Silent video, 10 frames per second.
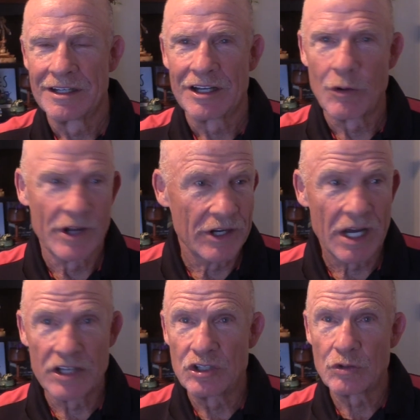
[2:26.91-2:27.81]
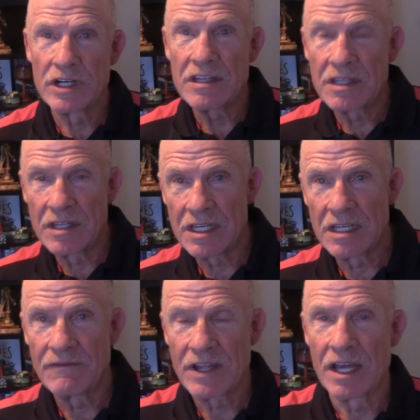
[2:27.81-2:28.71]
going on during
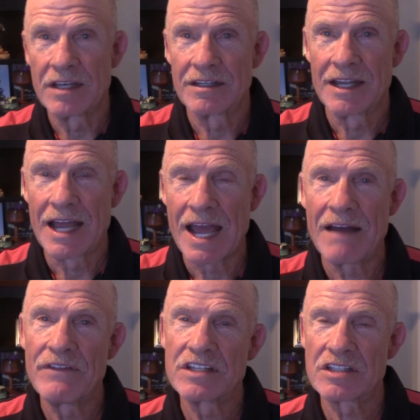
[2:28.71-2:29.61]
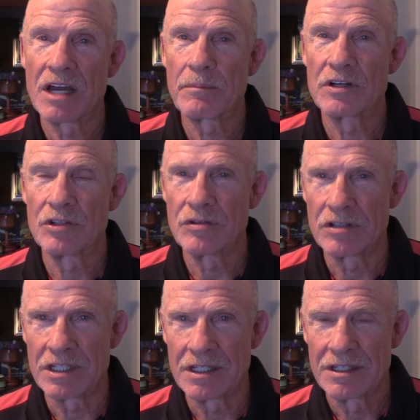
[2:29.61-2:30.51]
the event have this
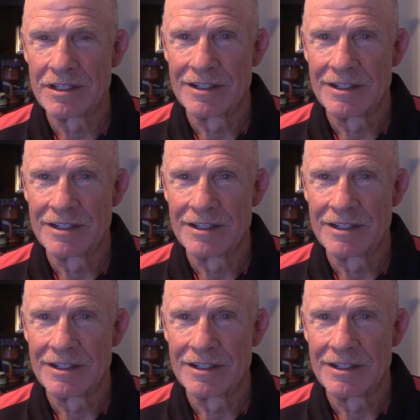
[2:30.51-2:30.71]
opportunity